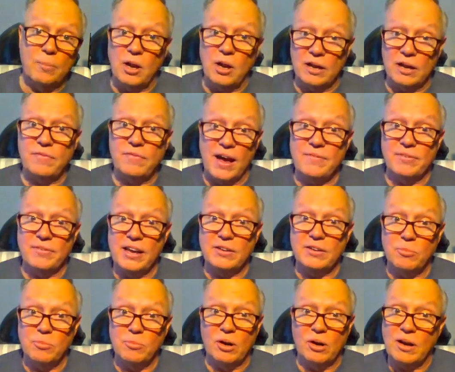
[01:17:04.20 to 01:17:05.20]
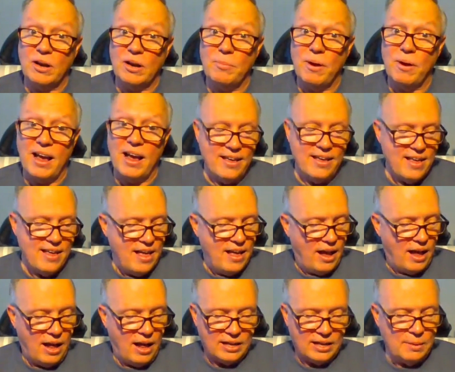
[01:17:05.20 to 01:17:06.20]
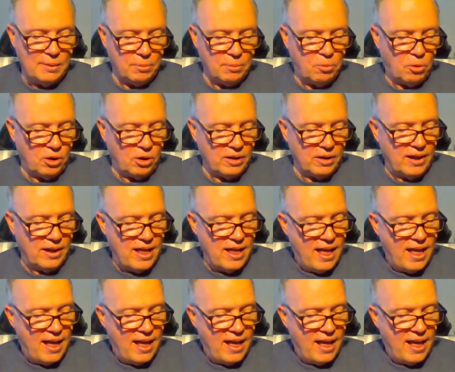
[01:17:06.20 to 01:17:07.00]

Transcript: I'll be on at 5 and 8 tomorrow. Come by. I'll keep reporting you.